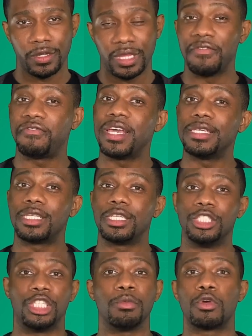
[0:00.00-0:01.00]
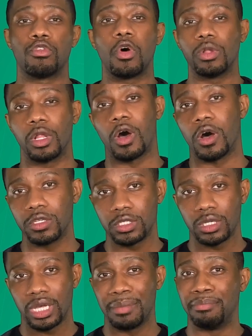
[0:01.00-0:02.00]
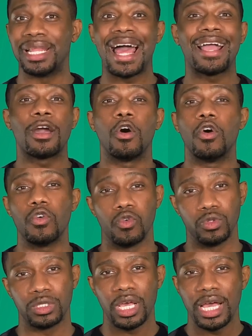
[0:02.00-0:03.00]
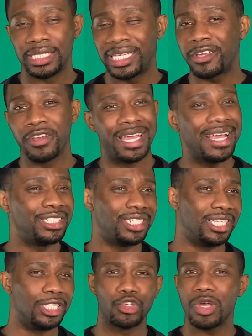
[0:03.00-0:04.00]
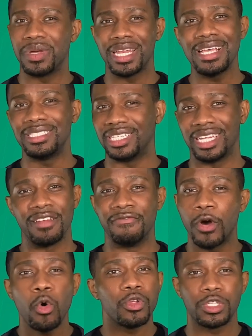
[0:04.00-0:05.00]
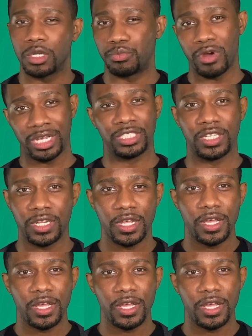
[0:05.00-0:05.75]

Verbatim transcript: They faced Jim Crow laws and black codes, segregation, discrimination, and voter suppression,